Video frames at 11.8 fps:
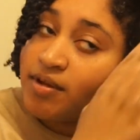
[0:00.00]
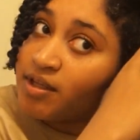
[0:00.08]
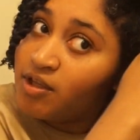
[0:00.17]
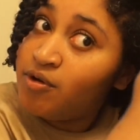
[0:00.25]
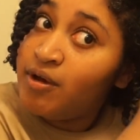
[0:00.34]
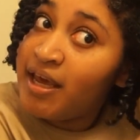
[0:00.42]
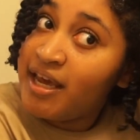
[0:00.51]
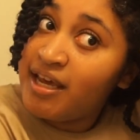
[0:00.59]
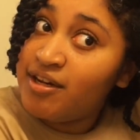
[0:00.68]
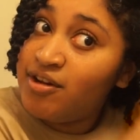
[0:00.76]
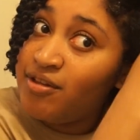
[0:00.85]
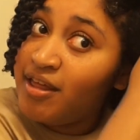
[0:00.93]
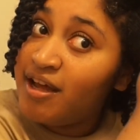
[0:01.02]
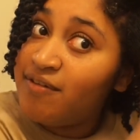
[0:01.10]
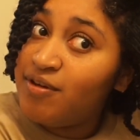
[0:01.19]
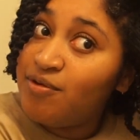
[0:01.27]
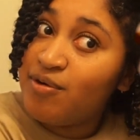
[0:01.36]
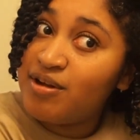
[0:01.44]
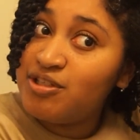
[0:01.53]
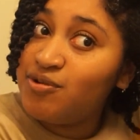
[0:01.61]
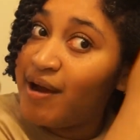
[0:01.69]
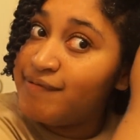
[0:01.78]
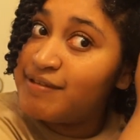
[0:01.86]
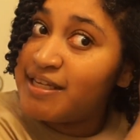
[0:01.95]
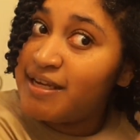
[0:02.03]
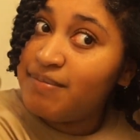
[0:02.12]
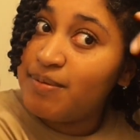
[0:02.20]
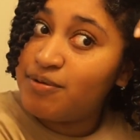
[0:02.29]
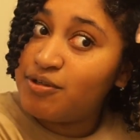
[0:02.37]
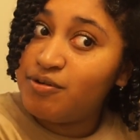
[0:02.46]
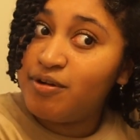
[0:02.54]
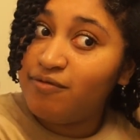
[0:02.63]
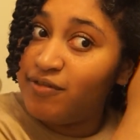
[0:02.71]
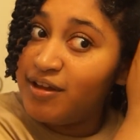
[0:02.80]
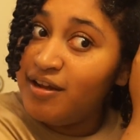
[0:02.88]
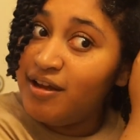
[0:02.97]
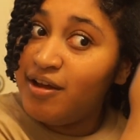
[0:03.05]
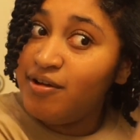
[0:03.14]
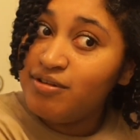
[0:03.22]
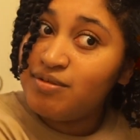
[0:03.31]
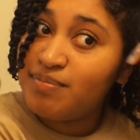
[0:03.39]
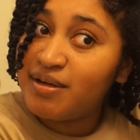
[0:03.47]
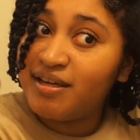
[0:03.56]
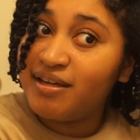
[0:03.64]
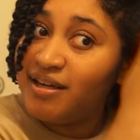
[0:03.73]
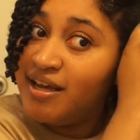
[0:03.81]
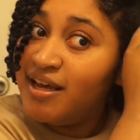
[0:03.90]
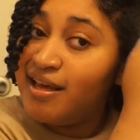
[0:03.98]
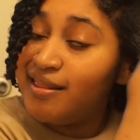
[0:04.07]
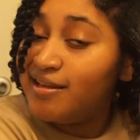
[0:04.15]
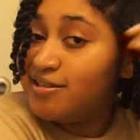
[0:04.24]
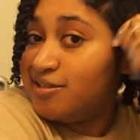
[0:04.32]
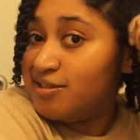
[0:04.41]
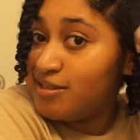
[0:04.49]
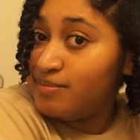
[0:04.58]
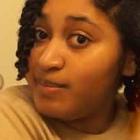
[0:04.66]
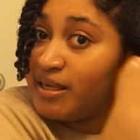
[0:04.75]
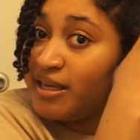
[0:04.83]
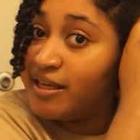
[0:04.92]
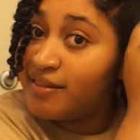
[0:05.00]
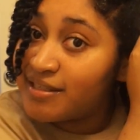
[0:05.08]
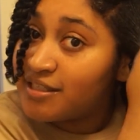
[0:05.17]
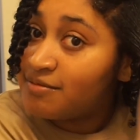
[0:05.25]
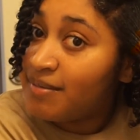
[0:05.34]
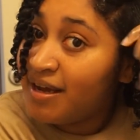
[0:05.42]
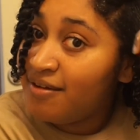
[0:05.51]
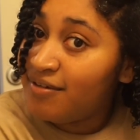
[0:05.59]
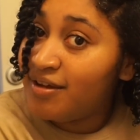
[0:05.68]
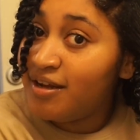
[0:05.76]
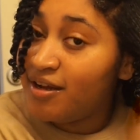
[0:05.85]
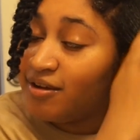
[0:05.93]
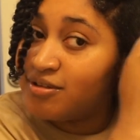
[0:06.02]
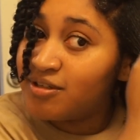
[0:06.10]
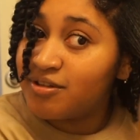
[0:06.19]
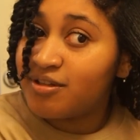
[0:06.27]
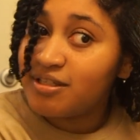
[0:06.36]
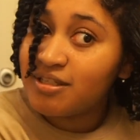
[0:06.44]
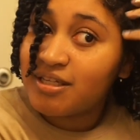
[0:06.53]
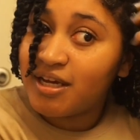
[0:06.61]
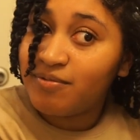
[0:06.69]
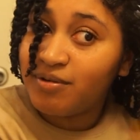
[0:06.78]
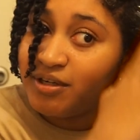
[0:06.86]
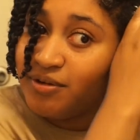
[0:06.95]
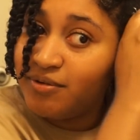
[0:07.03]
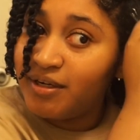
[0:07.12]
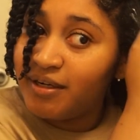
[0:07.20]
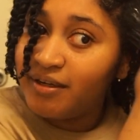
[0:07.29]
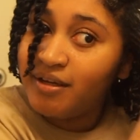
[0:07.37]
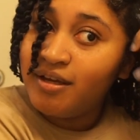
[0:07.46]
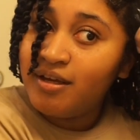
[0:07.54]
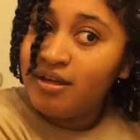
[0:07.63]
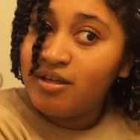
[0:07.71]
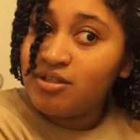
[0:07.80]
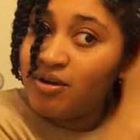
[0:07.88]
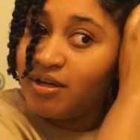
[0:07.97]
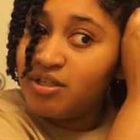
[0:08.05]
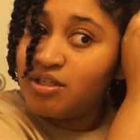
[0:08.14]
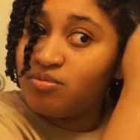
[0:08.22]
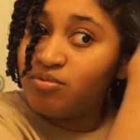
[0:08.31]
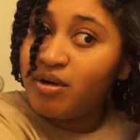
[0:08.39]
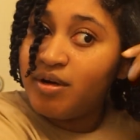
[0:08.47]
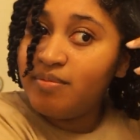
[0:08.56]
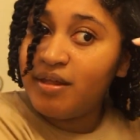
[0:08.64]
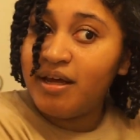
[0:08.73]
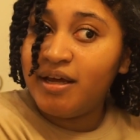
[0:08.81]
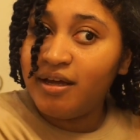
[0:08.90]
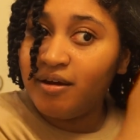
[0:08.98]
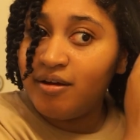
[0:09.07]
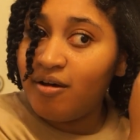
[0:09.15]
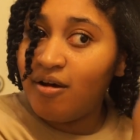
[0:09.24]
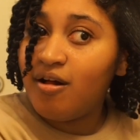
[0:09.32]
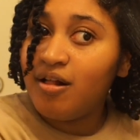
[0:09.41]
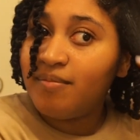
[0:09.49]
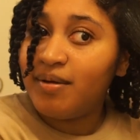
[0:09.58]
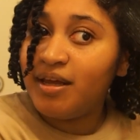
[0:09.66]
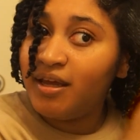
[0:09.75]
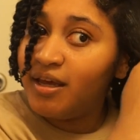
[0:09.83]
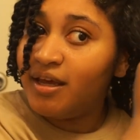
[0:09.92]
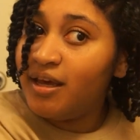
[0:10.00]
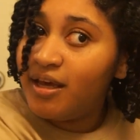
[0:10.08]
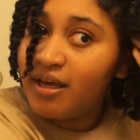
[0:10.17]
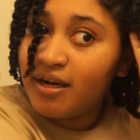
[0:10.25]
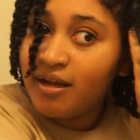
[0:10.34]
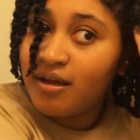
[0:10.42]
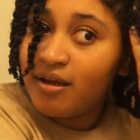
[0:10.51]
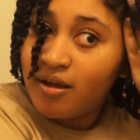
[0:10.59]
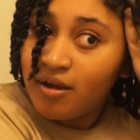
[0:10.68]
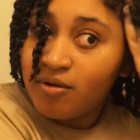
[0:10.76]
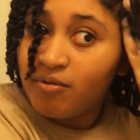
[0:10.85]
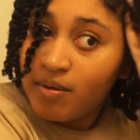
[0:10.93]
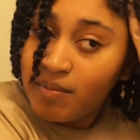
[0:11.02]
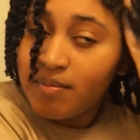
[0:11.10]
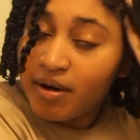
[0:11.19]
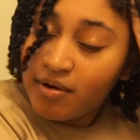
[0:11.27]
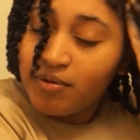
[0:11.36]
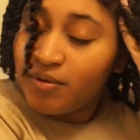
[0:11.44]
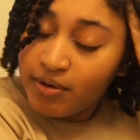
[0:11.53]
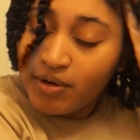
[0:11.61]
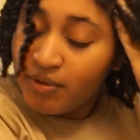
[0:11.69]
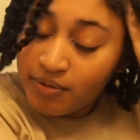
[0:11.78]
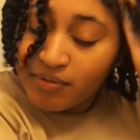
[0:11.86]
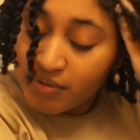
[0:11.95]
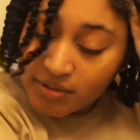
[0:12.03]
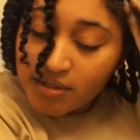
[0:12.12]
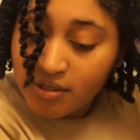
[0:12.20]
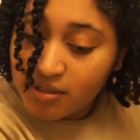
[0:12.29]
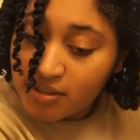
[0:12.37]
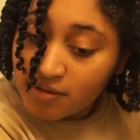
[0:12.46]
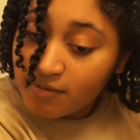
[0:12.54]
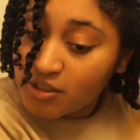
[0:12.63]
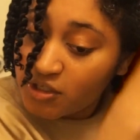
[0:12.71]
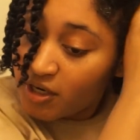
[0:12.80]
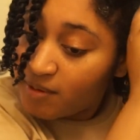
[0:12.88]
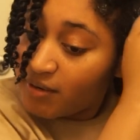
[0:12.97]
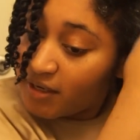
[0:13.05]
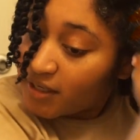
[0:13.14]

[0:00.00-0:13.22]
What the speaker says: You can do that if you want to. I've seen people do it in videos, but this is just me and this is my video, so this is how we're doing it. So I just rub that all in my head, rub it in my roots, make sure